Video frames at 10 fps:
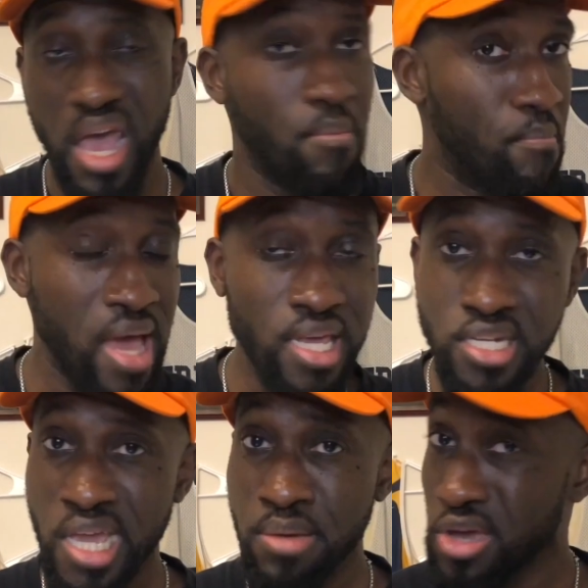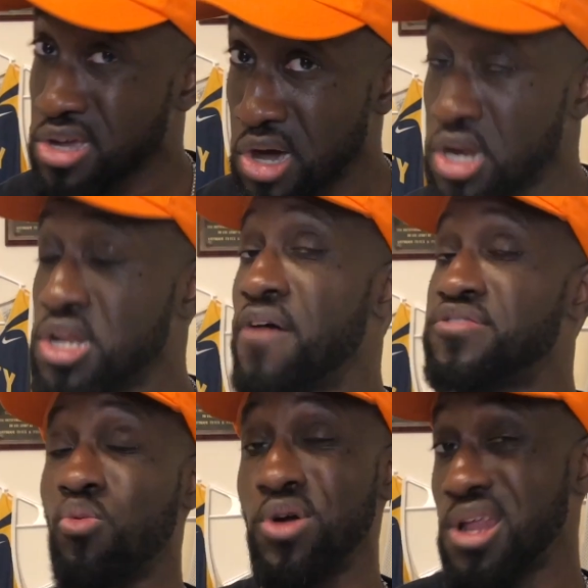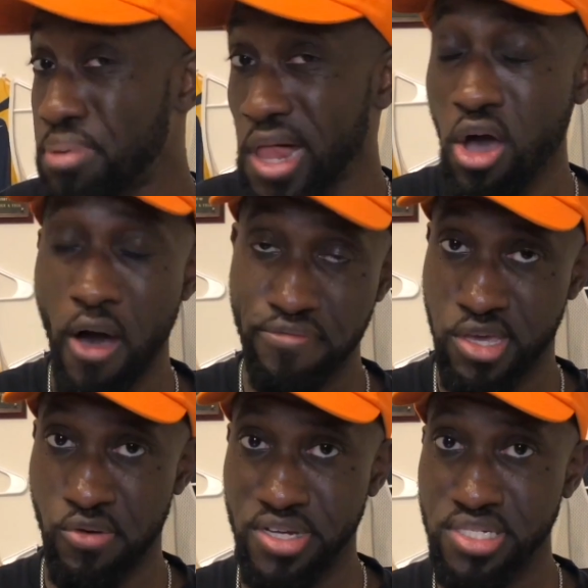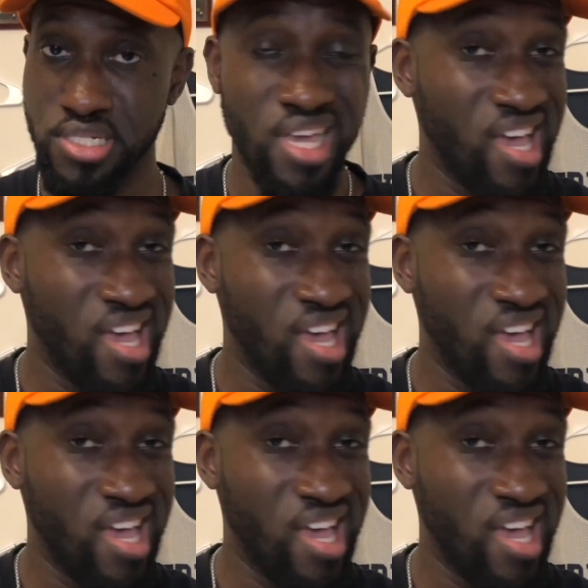many teams are good enough to win a playoff series,